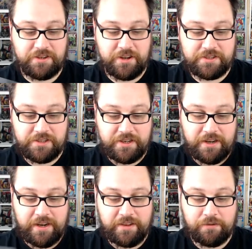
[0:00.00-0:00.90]
size,
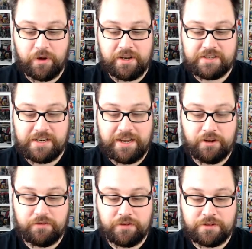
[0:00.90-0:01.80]
and then when it's
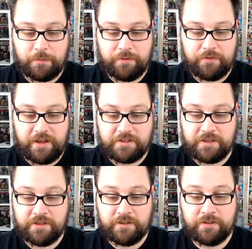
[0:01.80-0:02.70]
laid over the top of
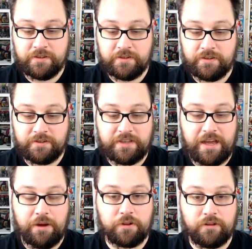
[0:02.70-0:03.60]
that,
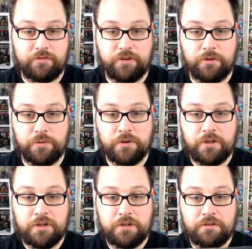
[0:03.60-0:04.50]
that will give you
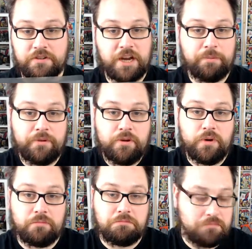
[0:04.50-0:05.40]
the shape that you
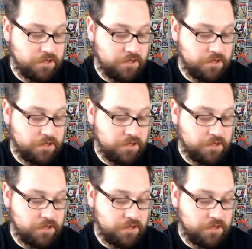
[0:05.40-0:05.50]
want.